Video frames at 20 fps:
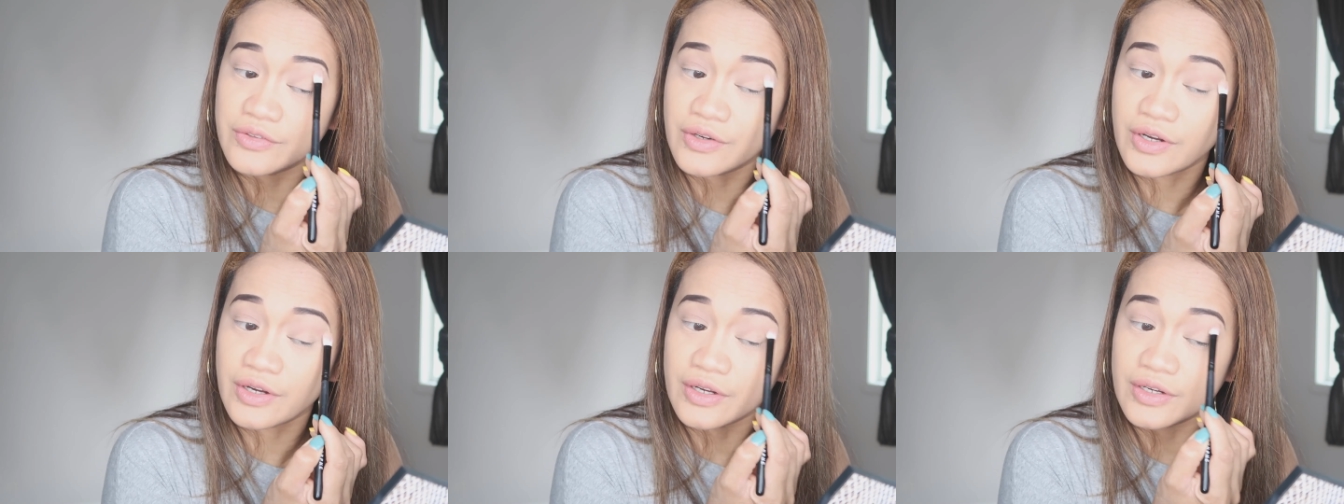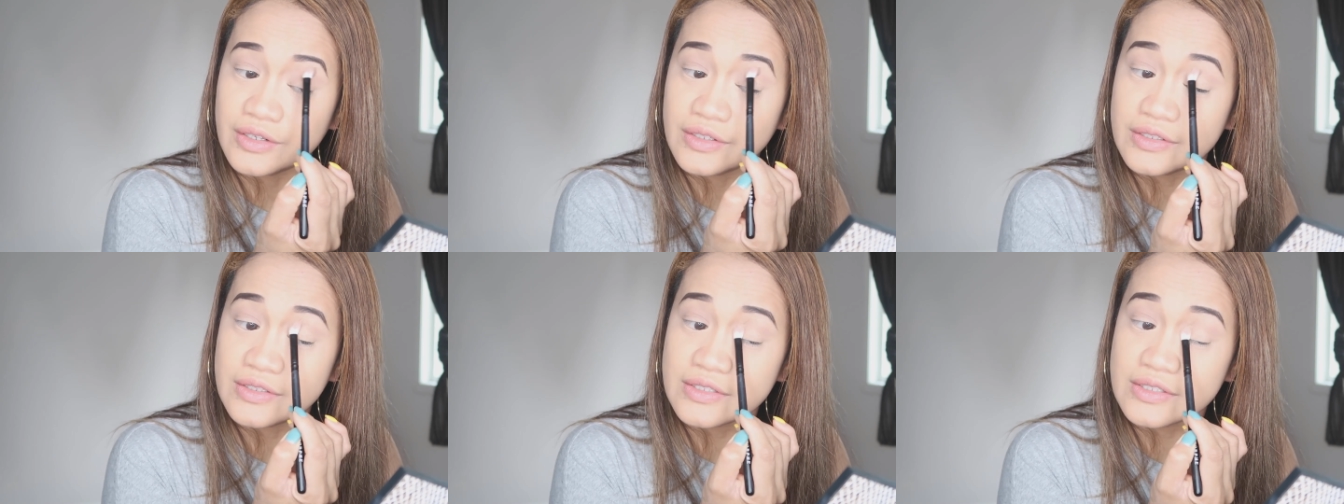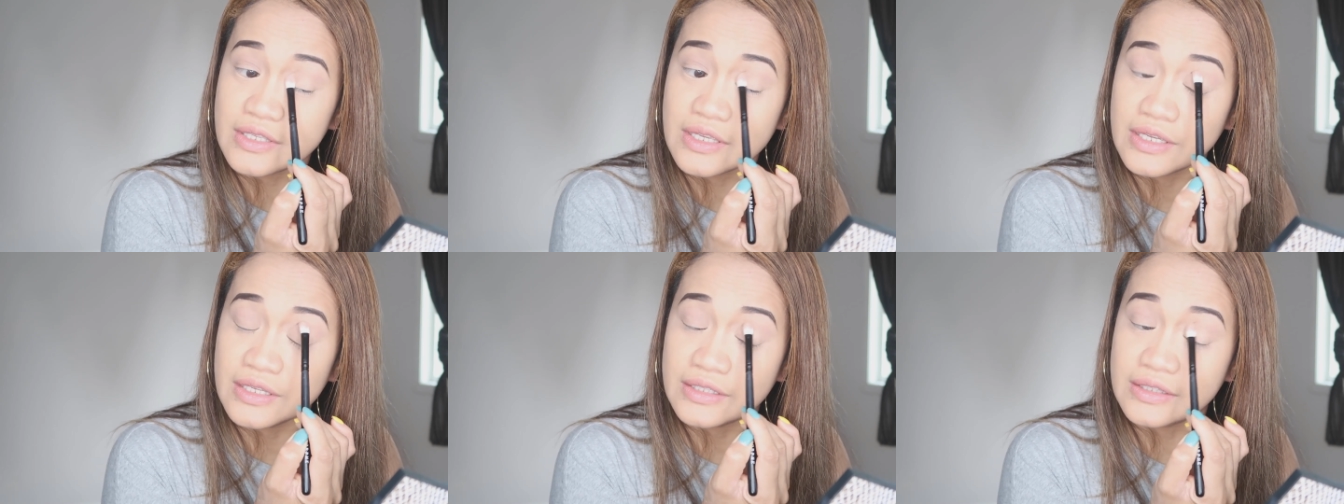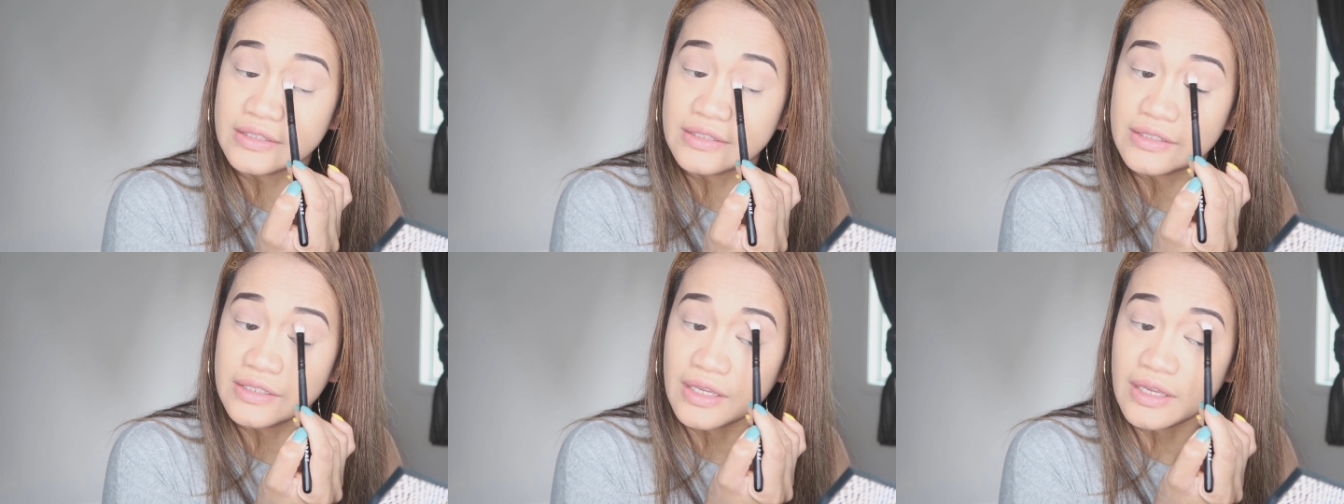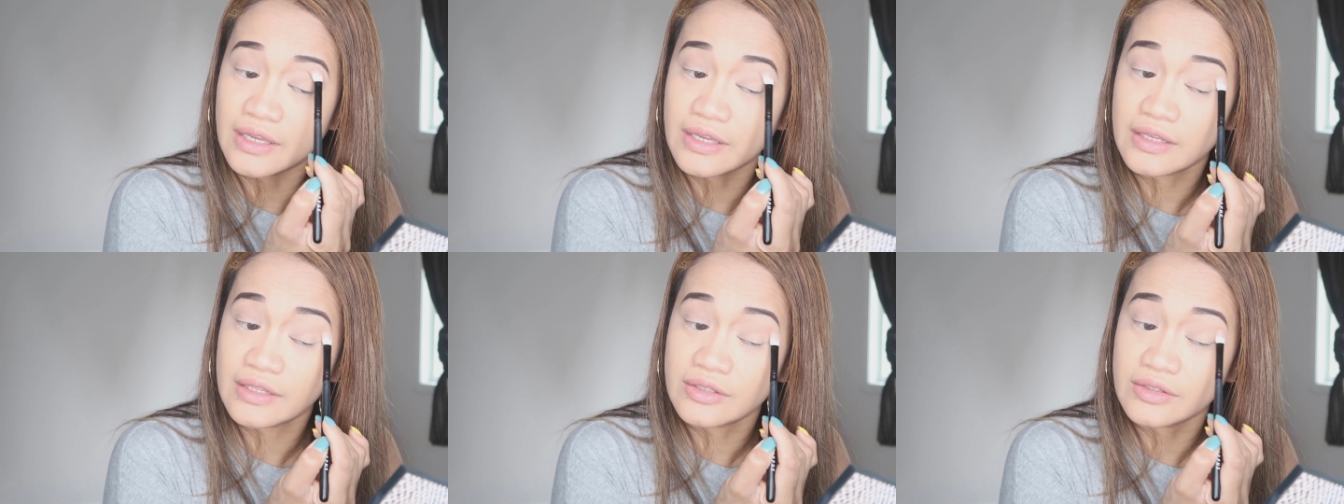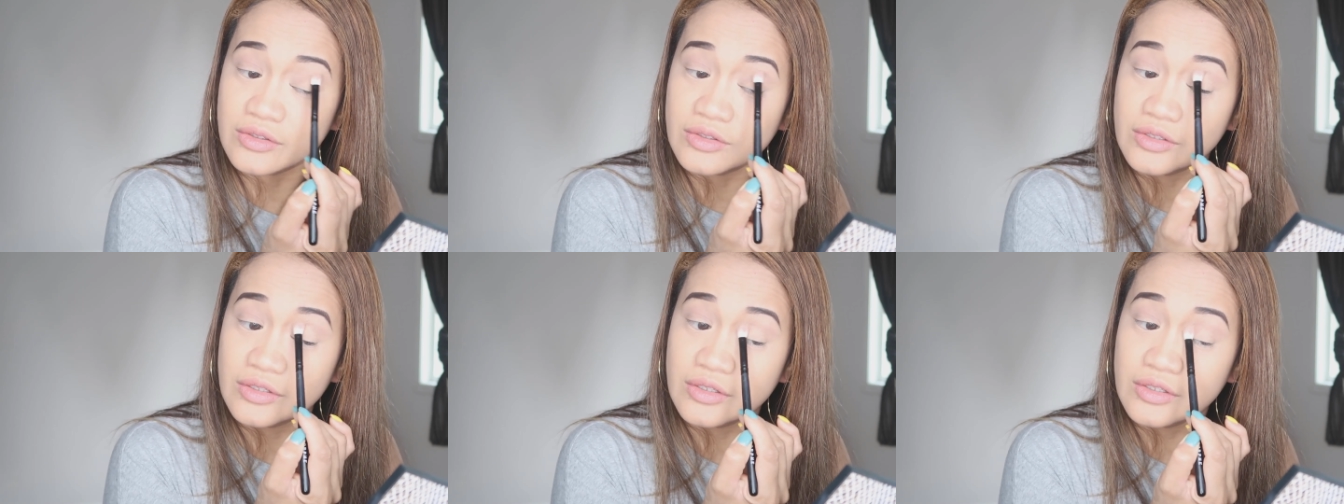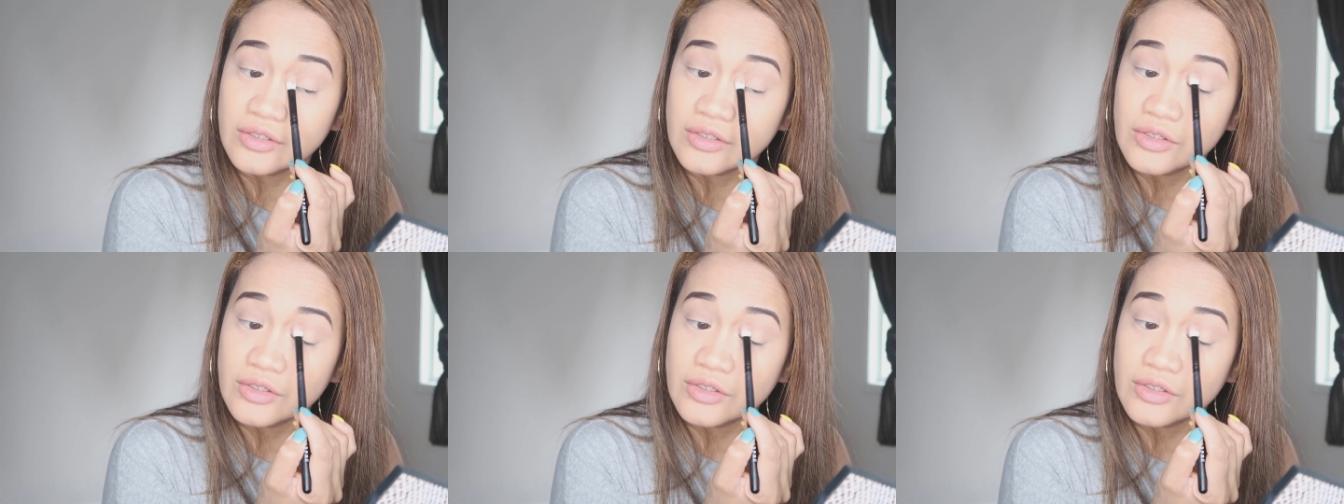first and then